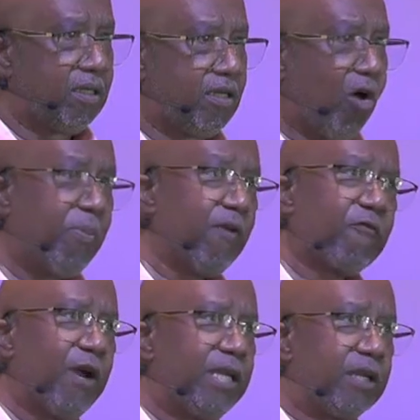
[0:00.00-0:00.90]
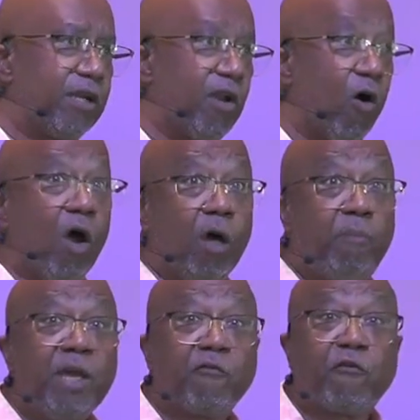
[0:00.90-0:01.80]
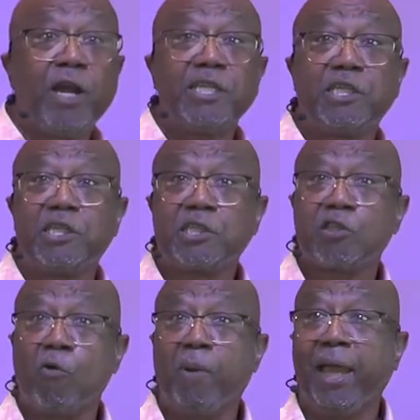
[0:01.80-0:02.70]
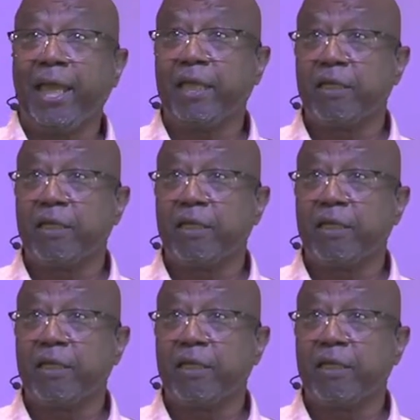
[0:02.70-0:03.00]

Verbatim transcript: Don't be afraid of the no. Be afraid to disobey.